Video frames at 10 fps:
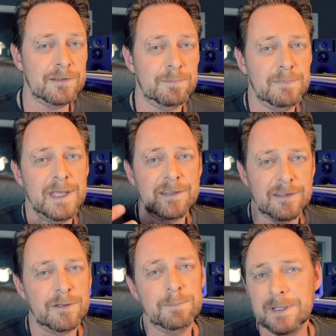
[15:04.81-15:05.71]
it makes
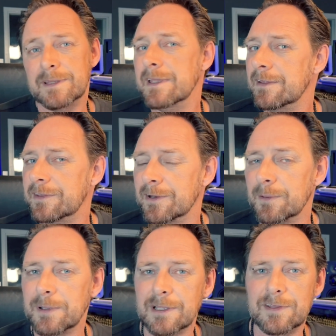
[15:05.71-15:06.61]
it a bit easier,
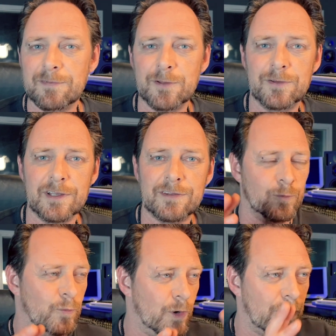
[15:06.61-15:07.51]
because if you just
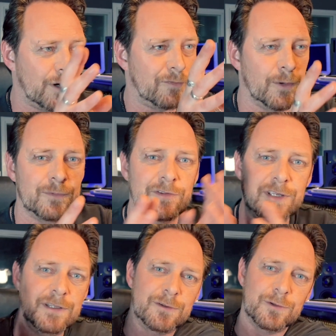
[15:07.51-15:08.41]
work from
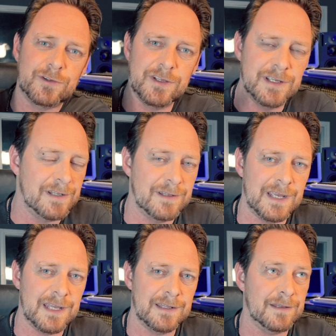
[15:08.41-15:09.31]
scene to scene
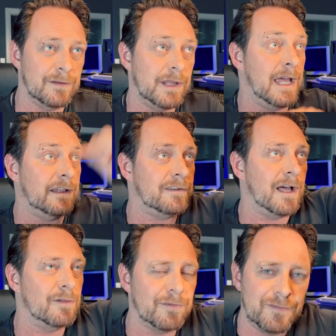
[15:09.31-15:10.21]
and add
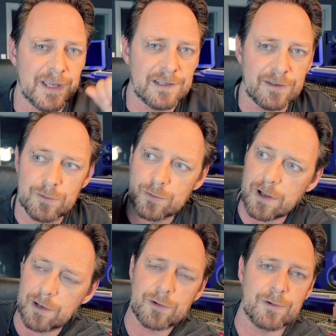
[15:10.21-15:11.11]
sound effects and do
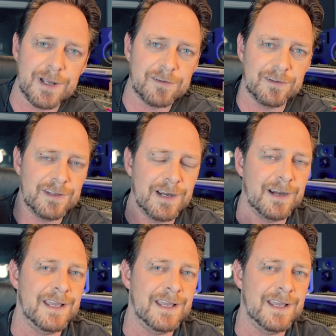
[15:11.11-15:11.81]
color correction there,